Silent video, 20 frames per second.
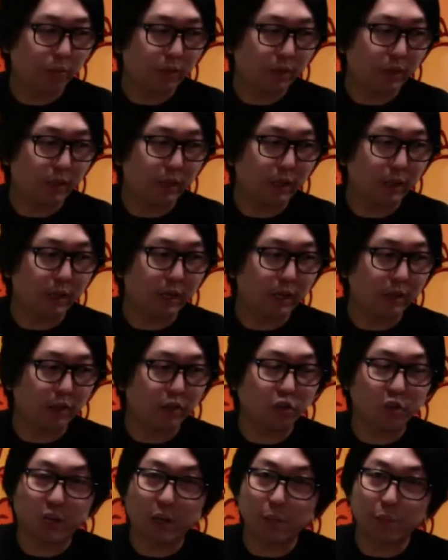The
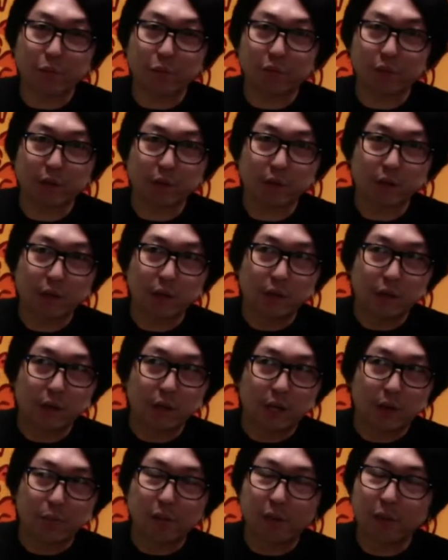shapes,
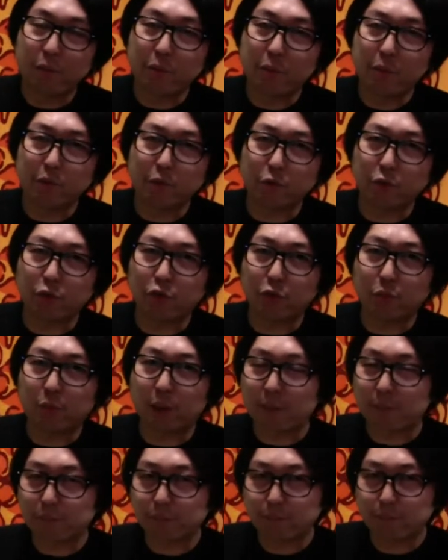I believe it was
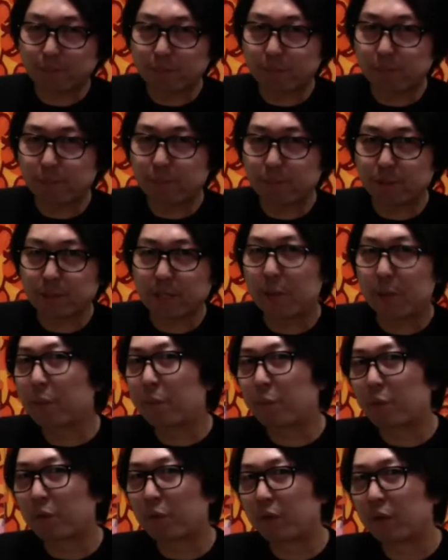Usuba. Can't
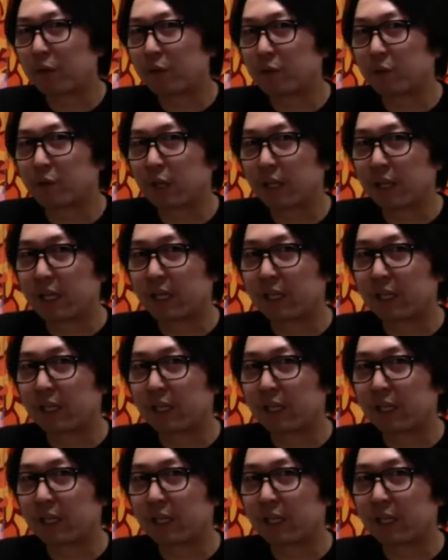remember the length.